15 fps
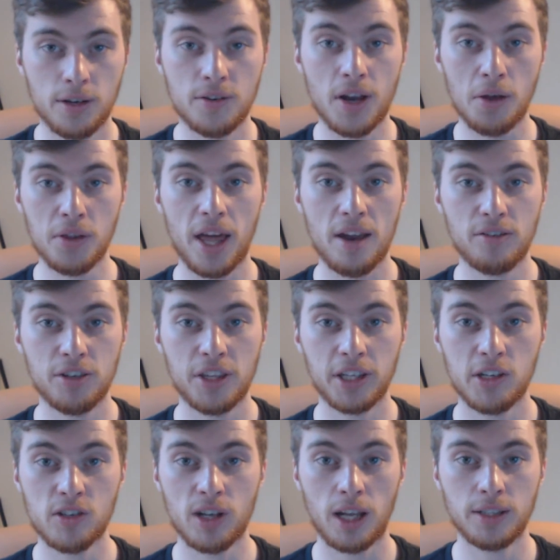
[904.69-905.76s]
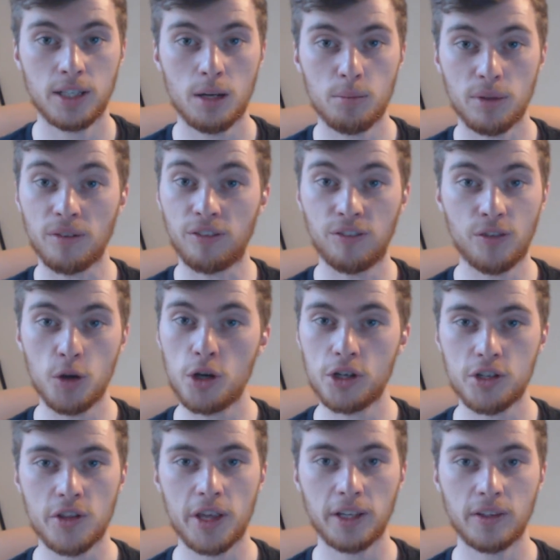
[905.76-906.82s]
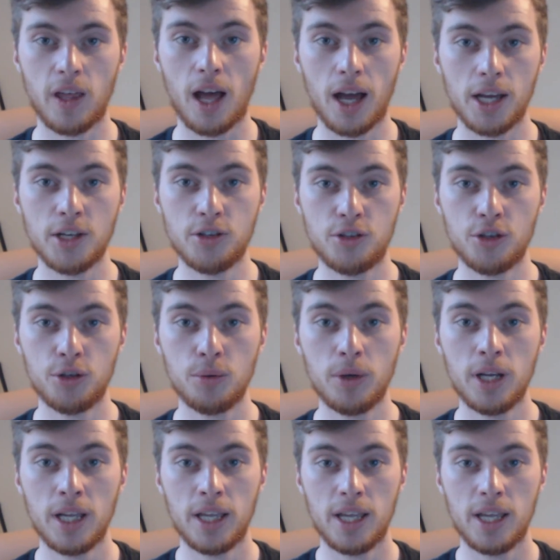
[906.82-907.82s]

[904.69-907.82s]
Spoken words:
Now that everything is lined up, the first thing that I do